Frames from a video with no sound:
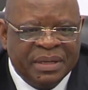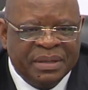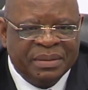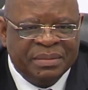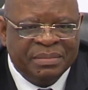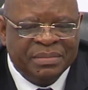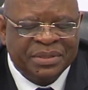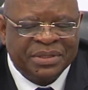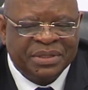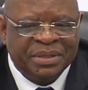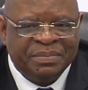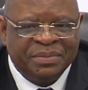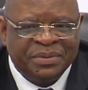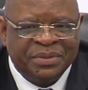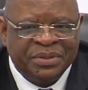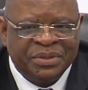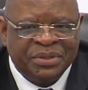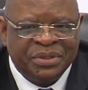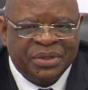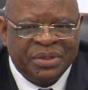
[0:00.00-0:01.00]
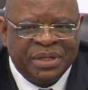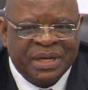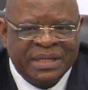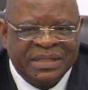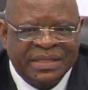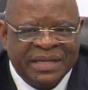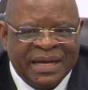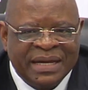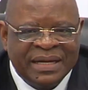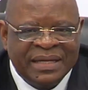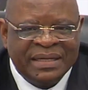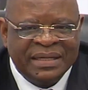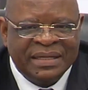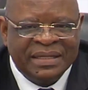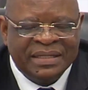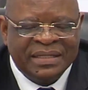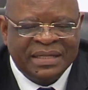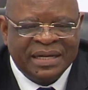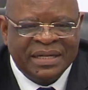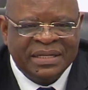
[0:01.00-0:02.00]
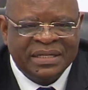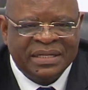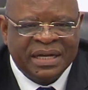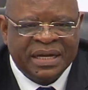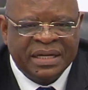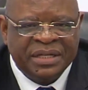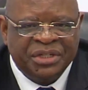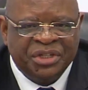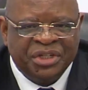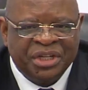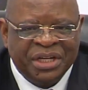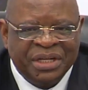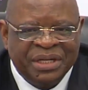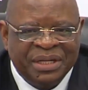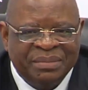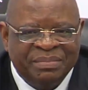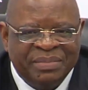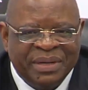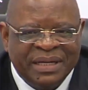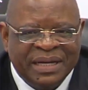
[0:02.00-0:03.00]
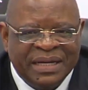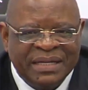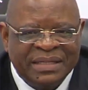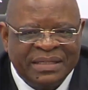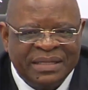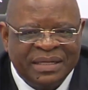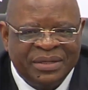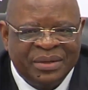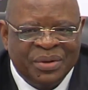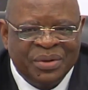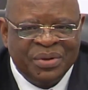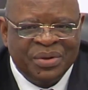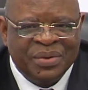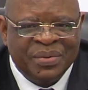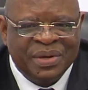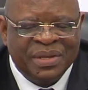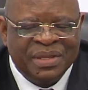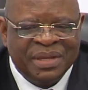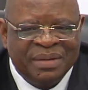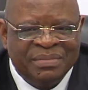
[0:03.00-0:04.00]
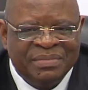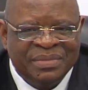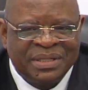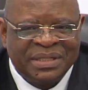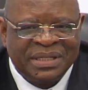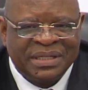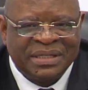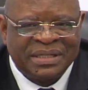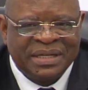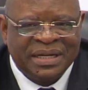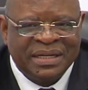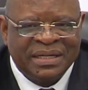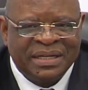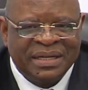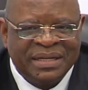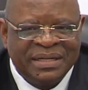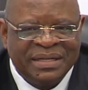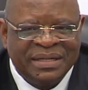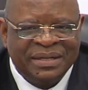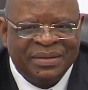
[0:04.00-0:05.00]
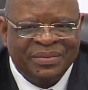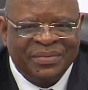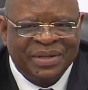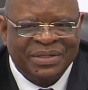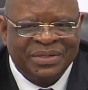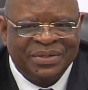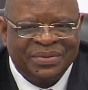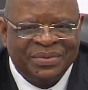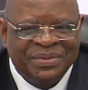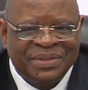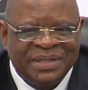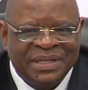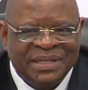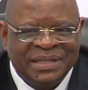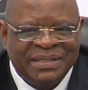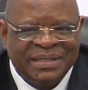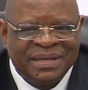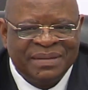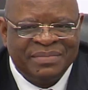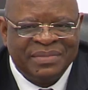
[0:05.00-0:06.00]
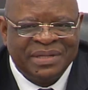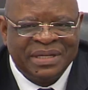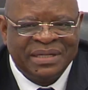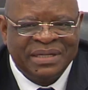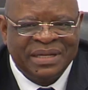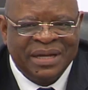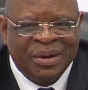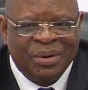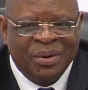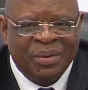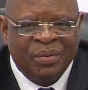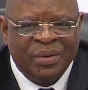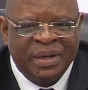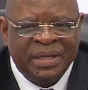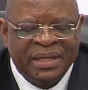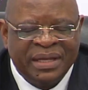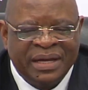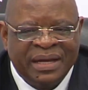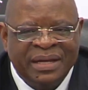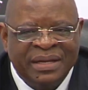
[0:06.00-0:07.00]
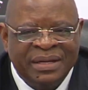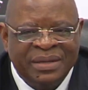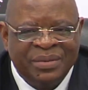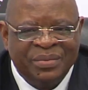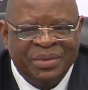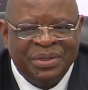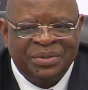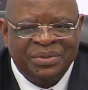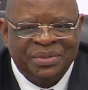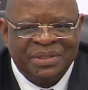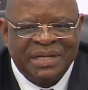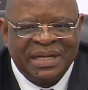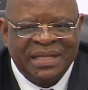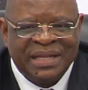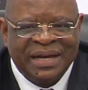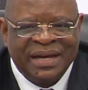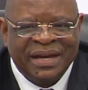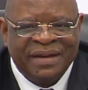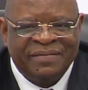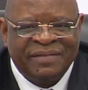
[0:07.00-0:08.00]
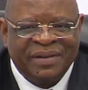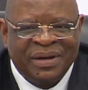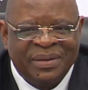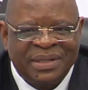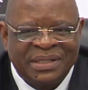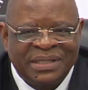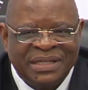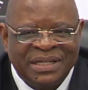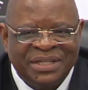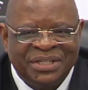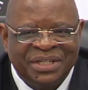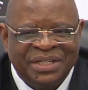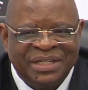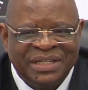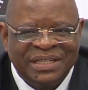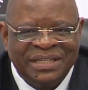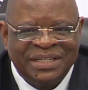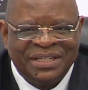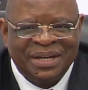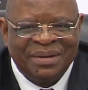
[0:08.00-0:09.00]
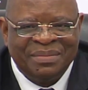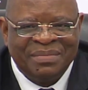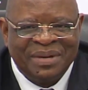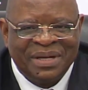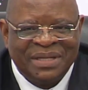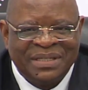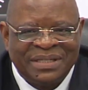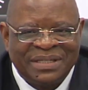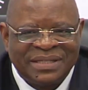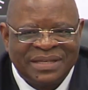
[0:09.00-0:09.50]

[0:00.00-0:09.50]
Mr. Mr. Pretoris, I intend adjourning, but I don't know whether Mr. Scogan wants to say something now or whether we should rather have our session in chambers.